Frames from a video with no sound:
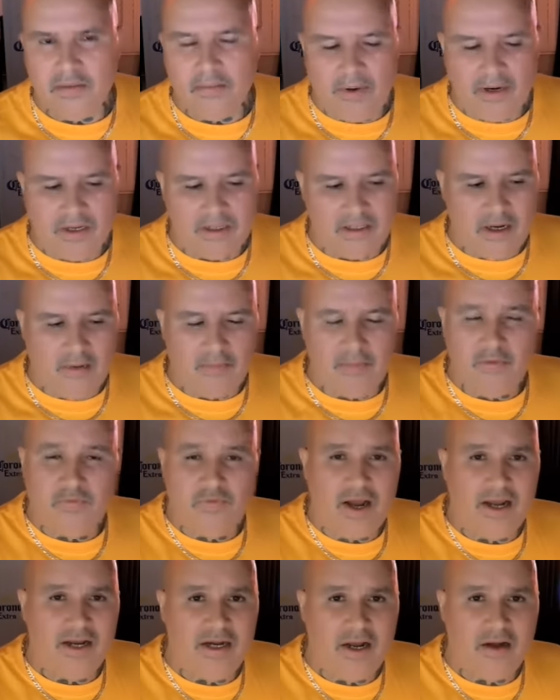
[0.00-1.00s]
But come to
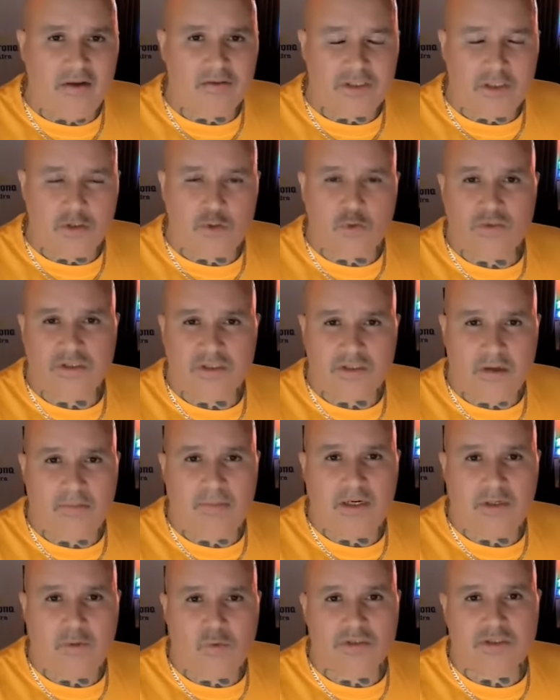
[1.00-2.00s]
find out, this was
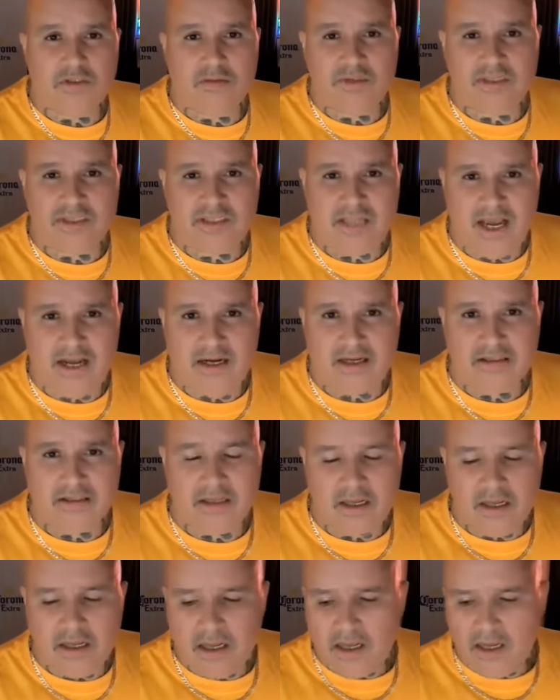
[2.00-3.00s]
somebody with some status.